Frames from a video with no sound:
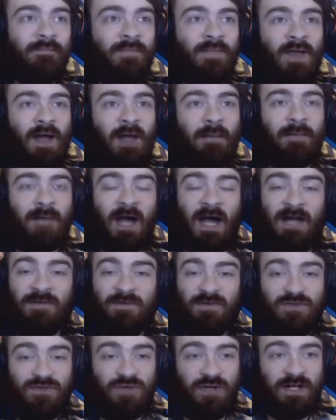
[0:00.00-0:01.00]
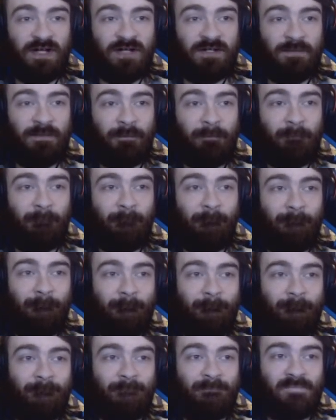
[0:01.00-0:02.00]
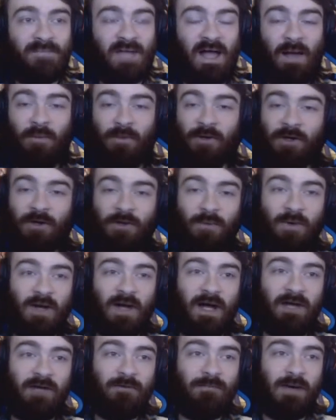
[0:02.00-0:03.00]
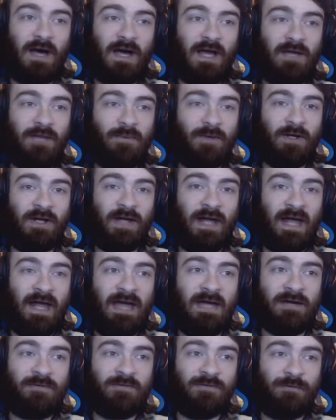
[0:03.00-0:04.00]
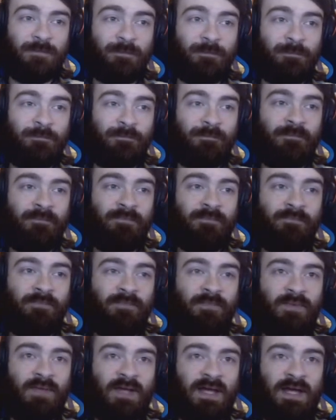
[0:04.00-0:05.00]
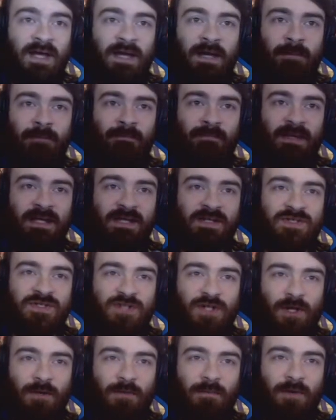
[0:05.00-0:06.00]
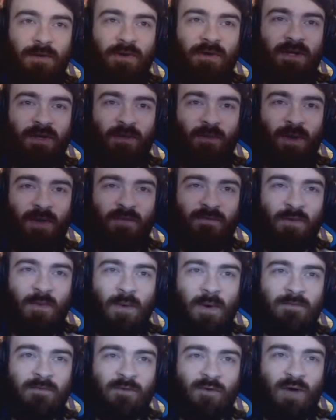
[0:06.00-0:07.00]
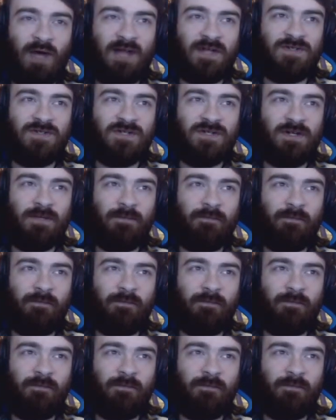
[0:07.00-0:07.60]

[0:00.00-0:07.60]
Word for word: I'm kind of intrigued. I want to know what kind of party we're going to have. Can I beat a Slowpoke in a 1v1 Blaster?